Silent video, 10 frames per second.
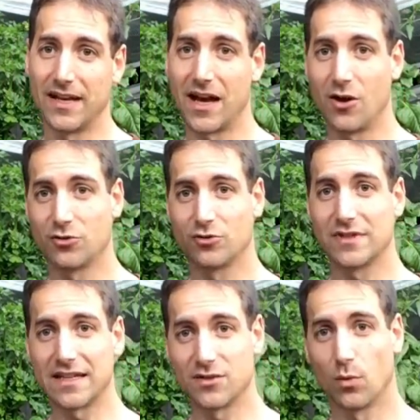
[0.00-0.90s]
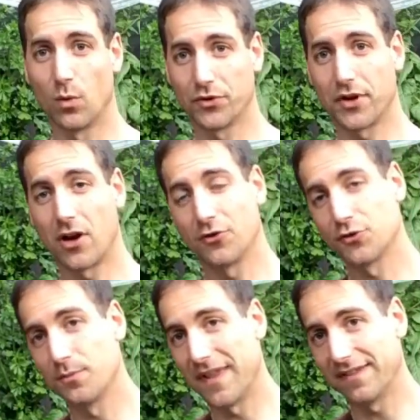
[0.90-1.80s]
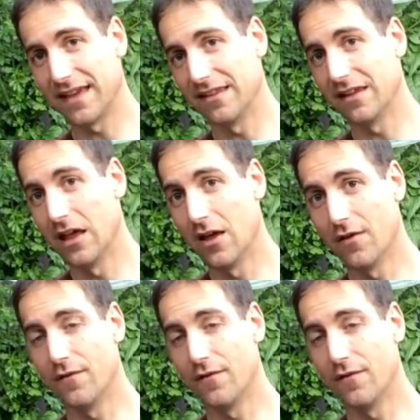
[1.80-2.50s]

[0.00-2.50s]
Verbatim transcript: and how to test the water, how to maintain